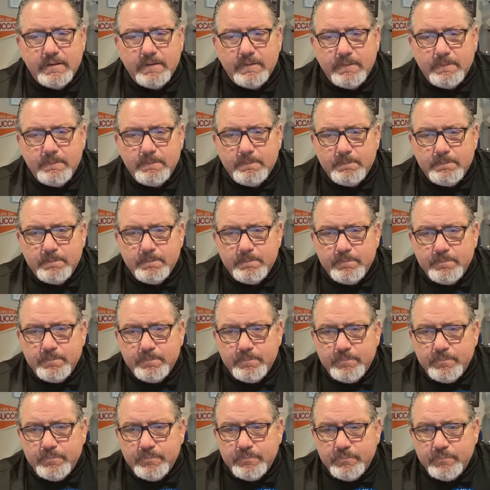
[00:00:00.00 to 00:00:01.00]

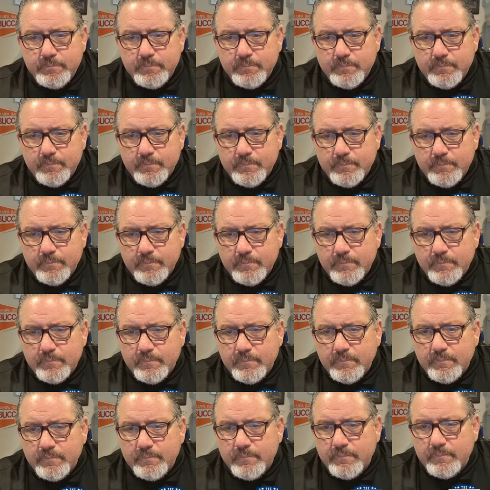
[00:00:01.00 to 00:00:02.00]

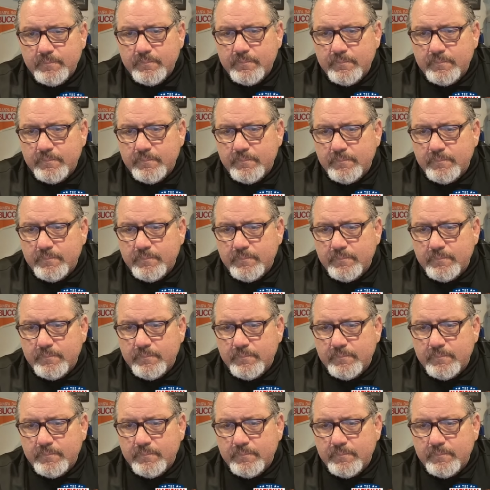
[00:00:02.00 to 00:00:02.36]
No one is speaking in this clip.